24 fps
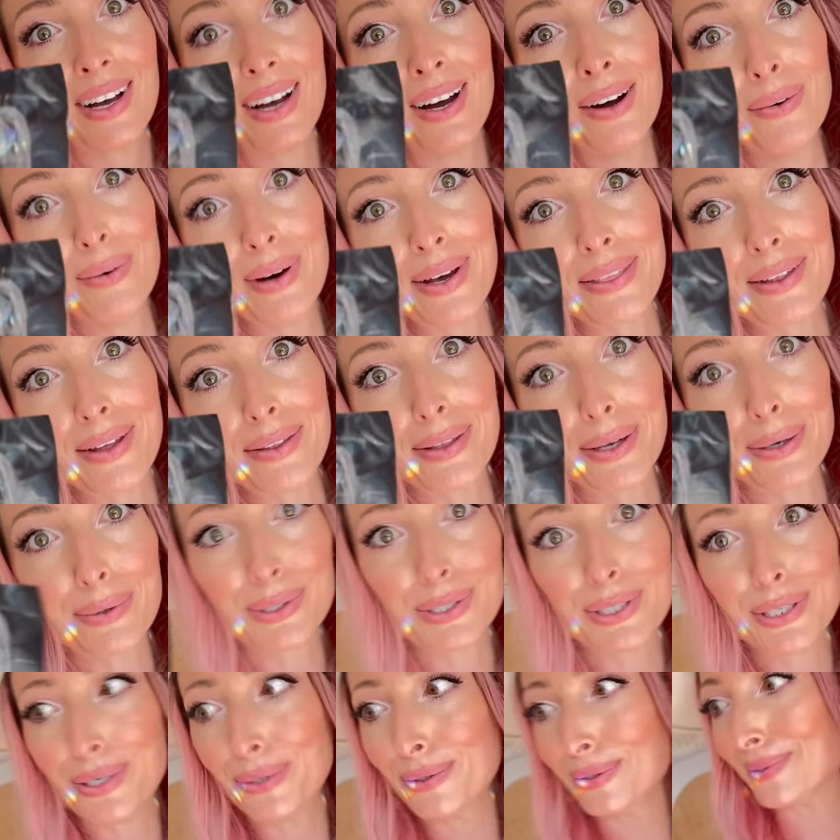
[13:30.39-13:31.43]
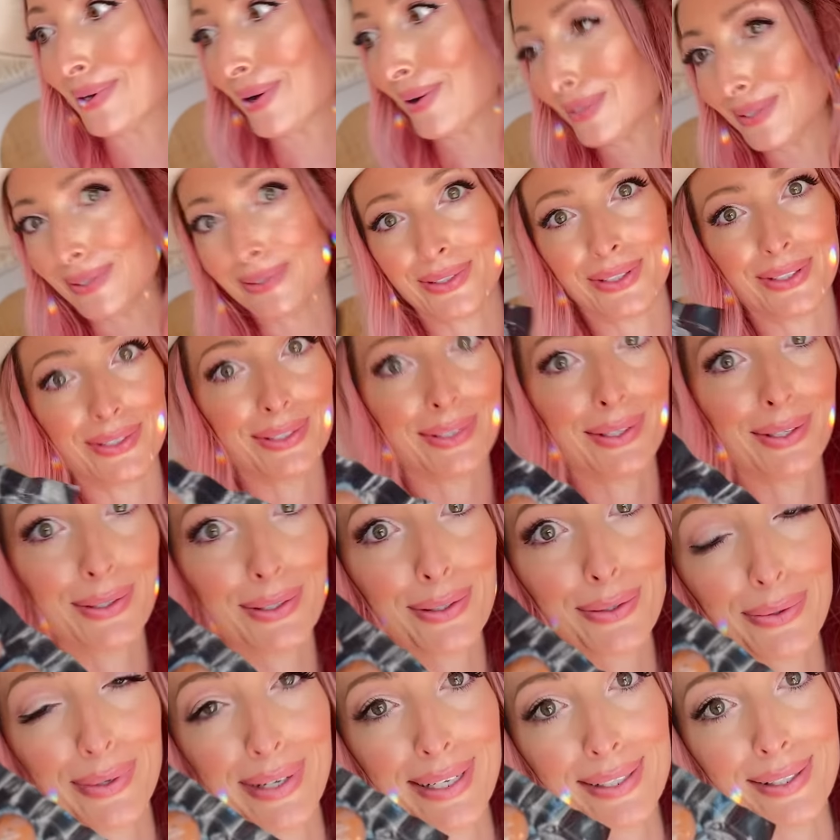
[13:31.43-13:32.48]
Oh, I thought there were two sausages. There's
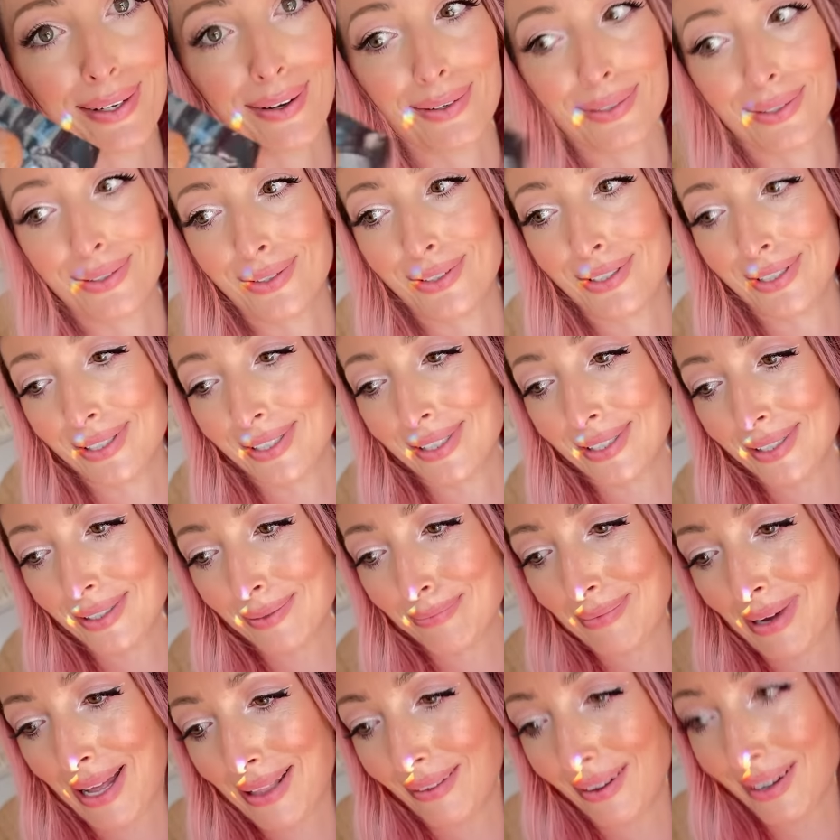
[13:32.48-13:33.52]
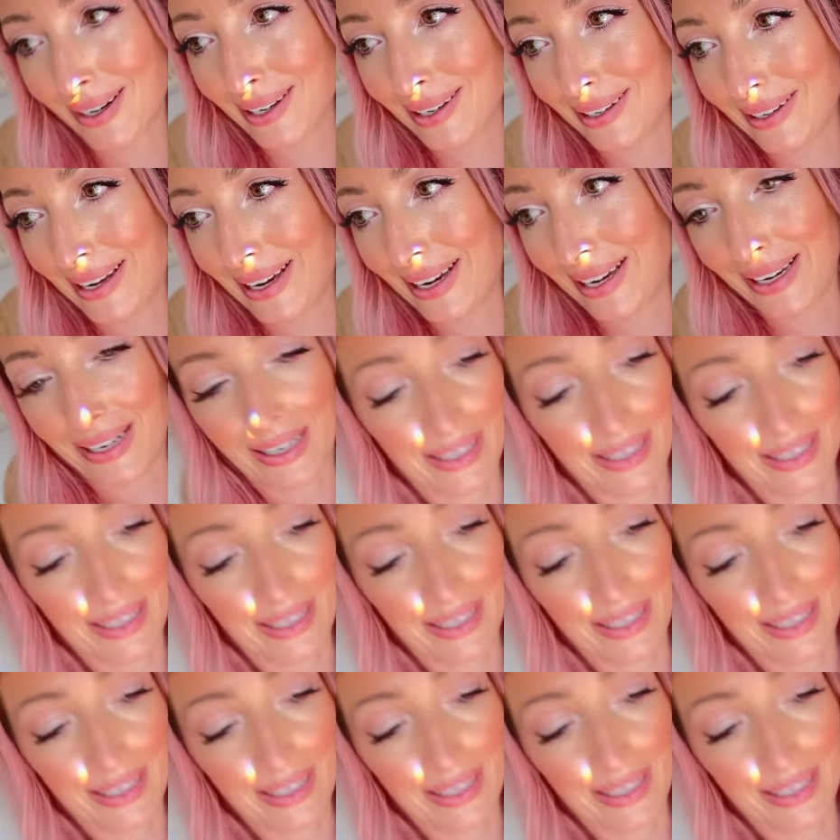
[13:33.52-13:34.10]
three sausages. My lucky day.